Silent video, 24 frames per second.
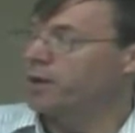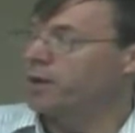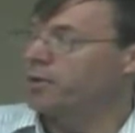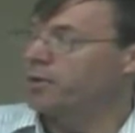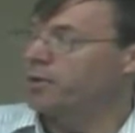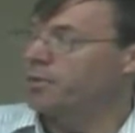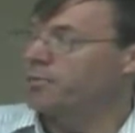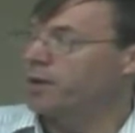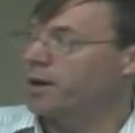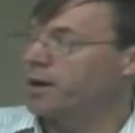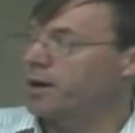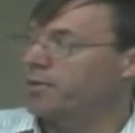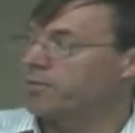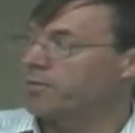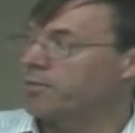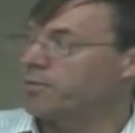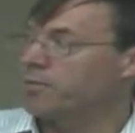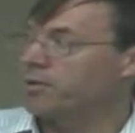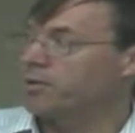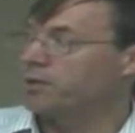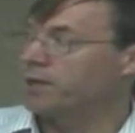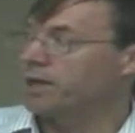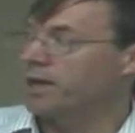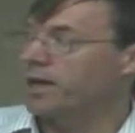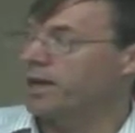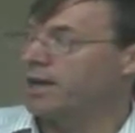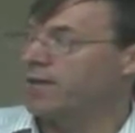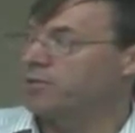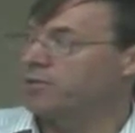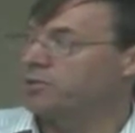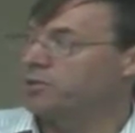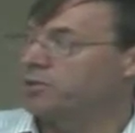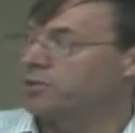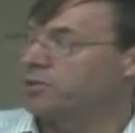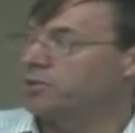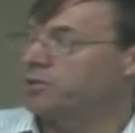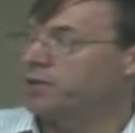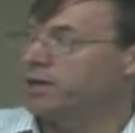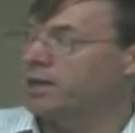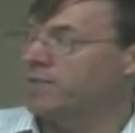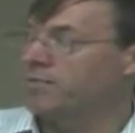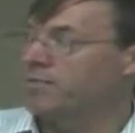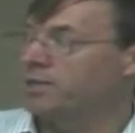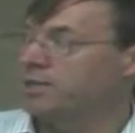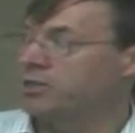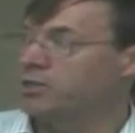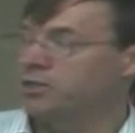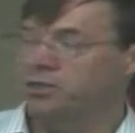where we might want to have or do
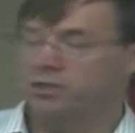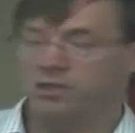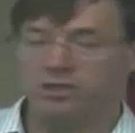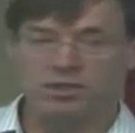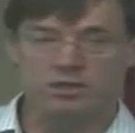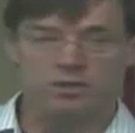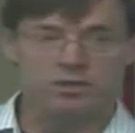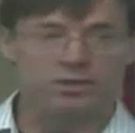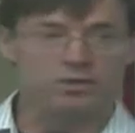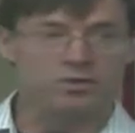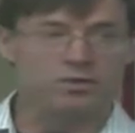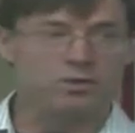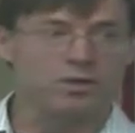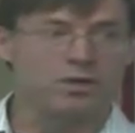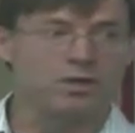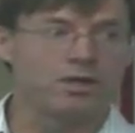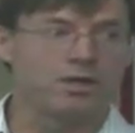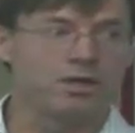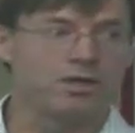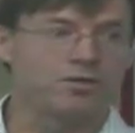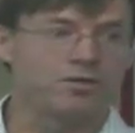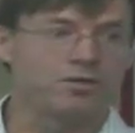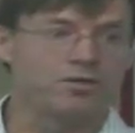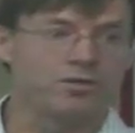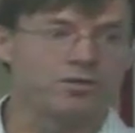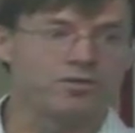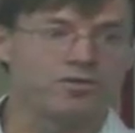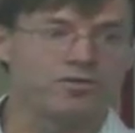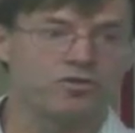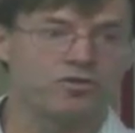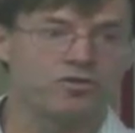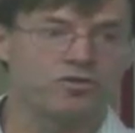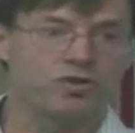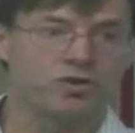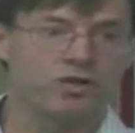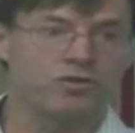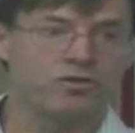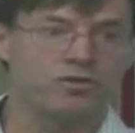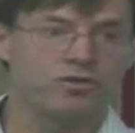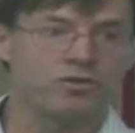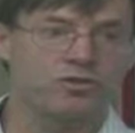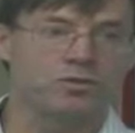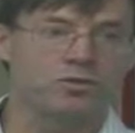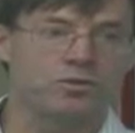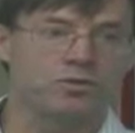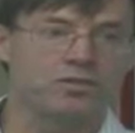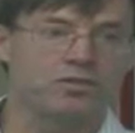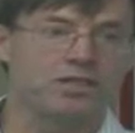have an existing sewer sort of
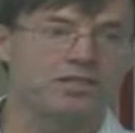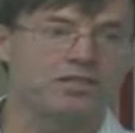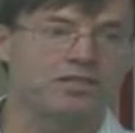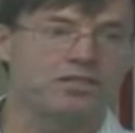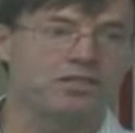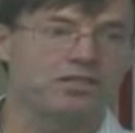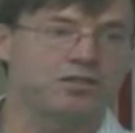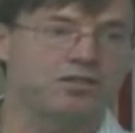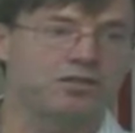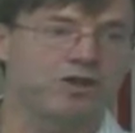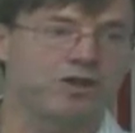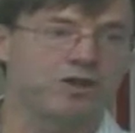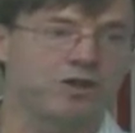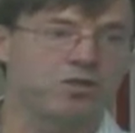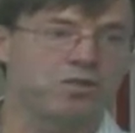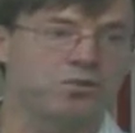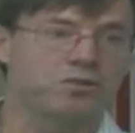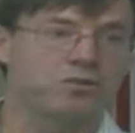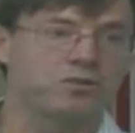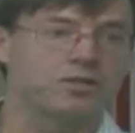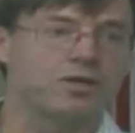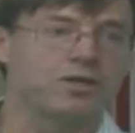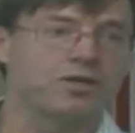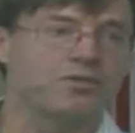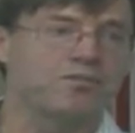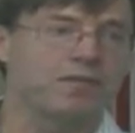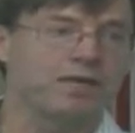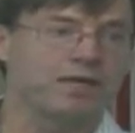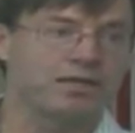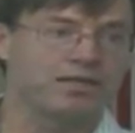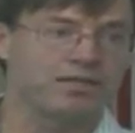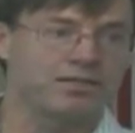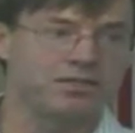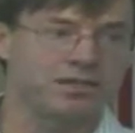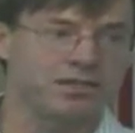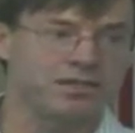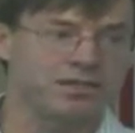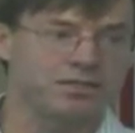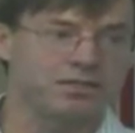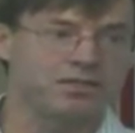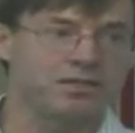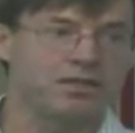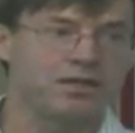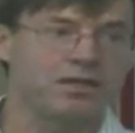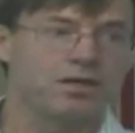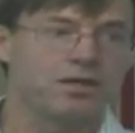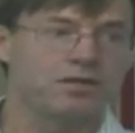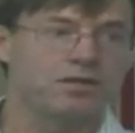infrastructure, or the density of homes makes
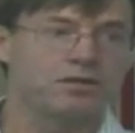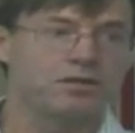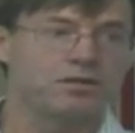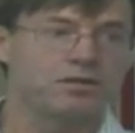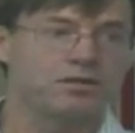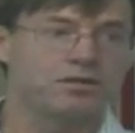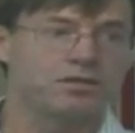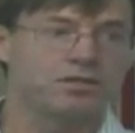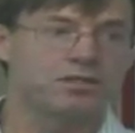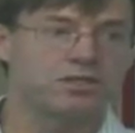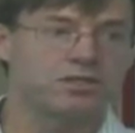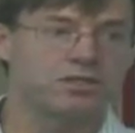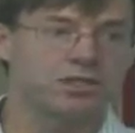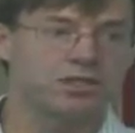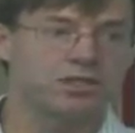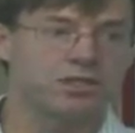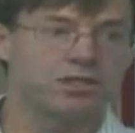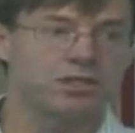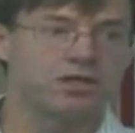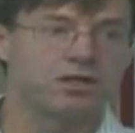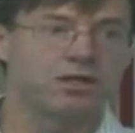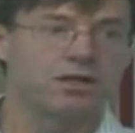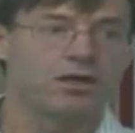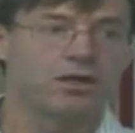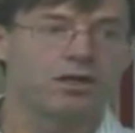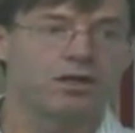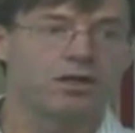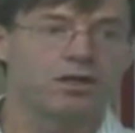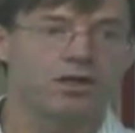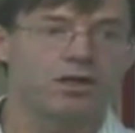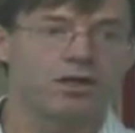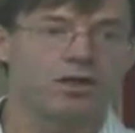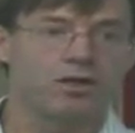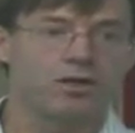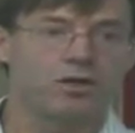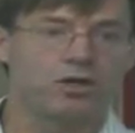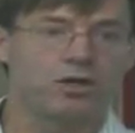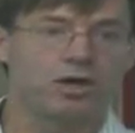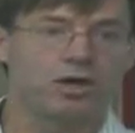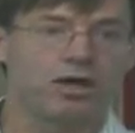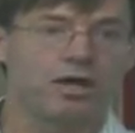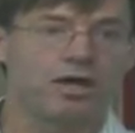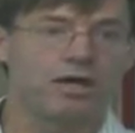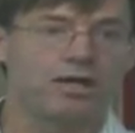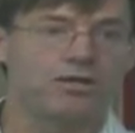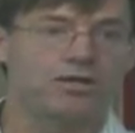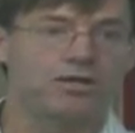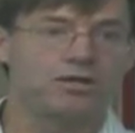sense to consider a
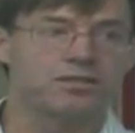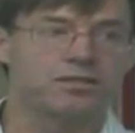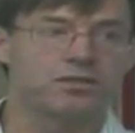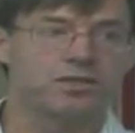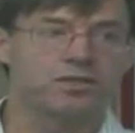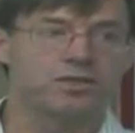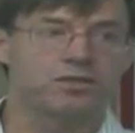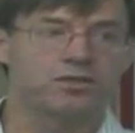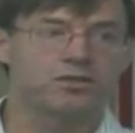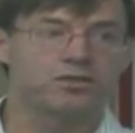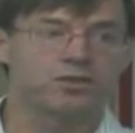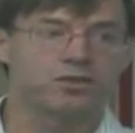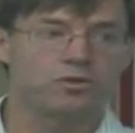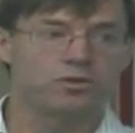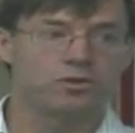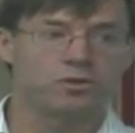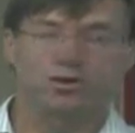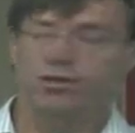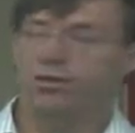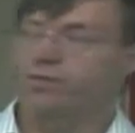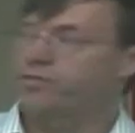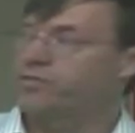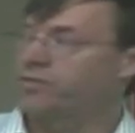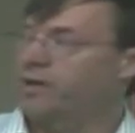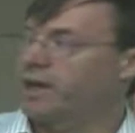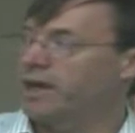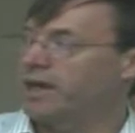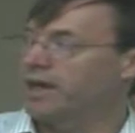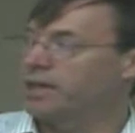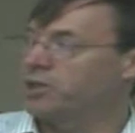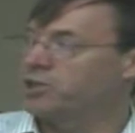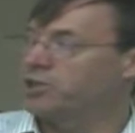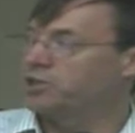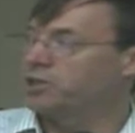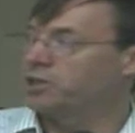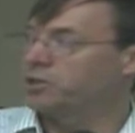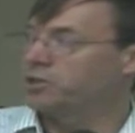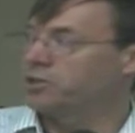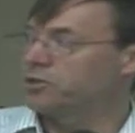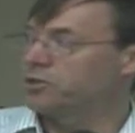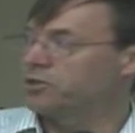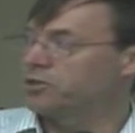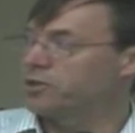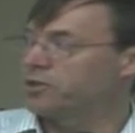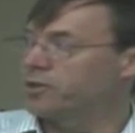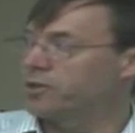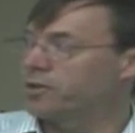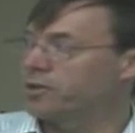localised sewer for energy and
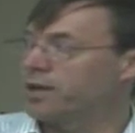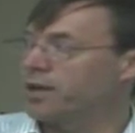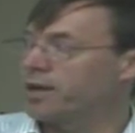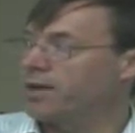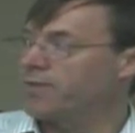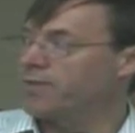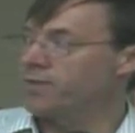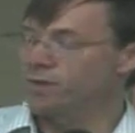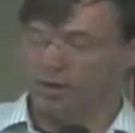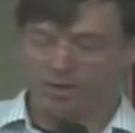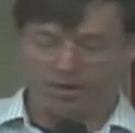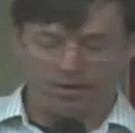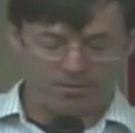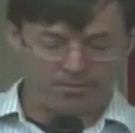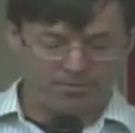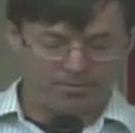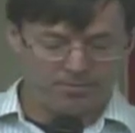nutrient recovery.